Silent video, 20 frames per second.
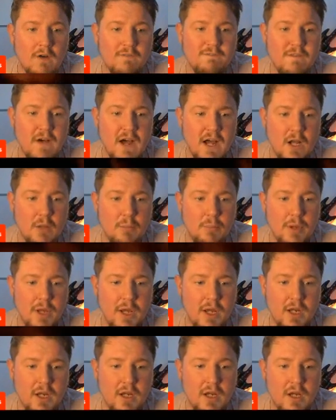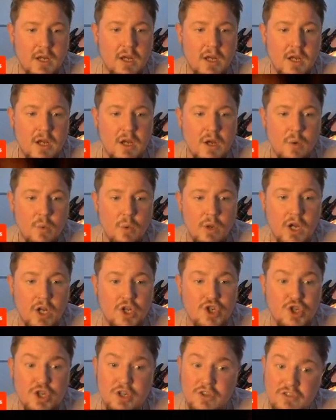final pick. We got
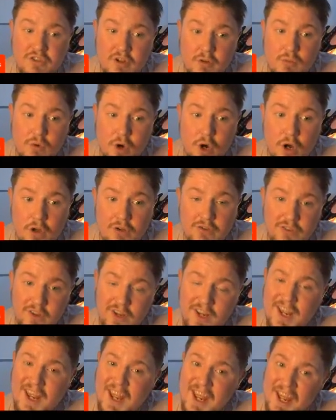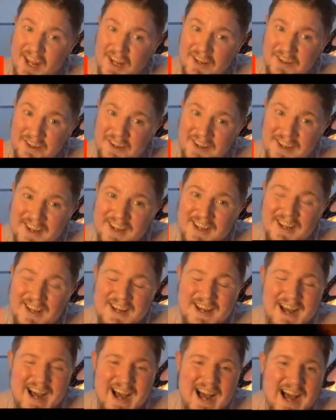Justin Ross, again,
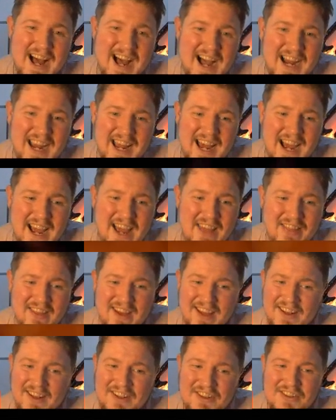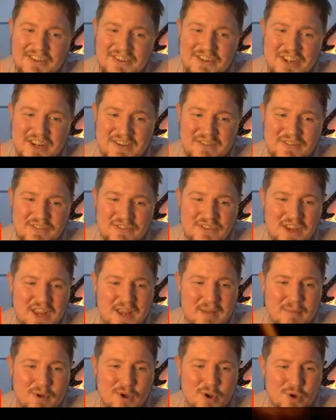a guy at that Chiefs
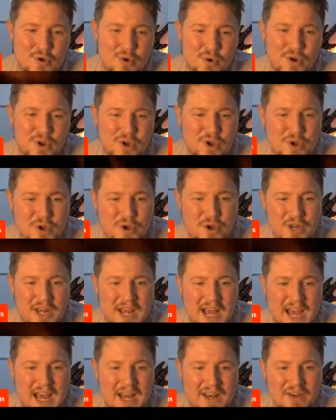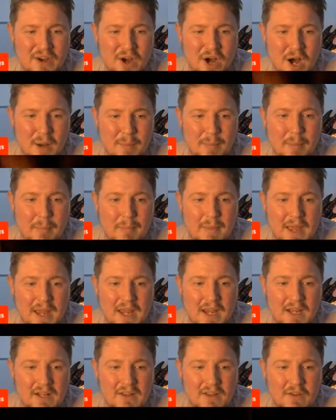team who could end up
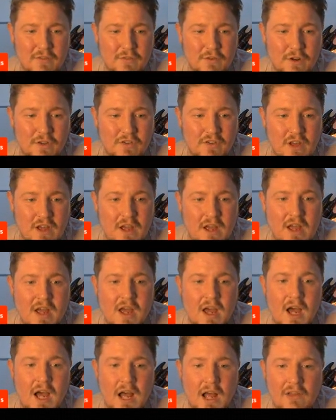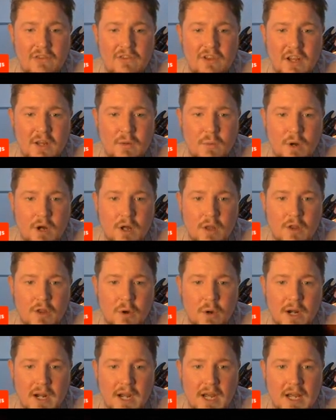making a difference. I tell you what,
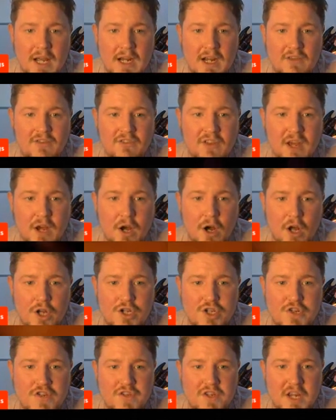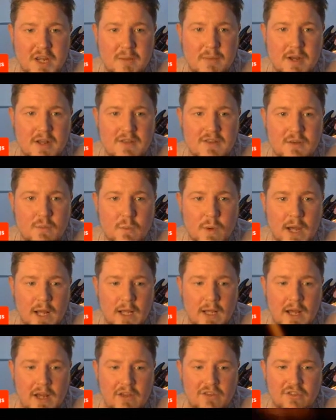though, a guy like Isaiah Hodgins, he came in and did well
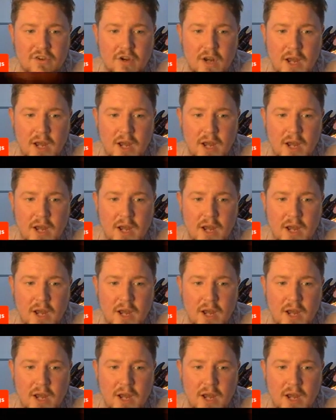last year.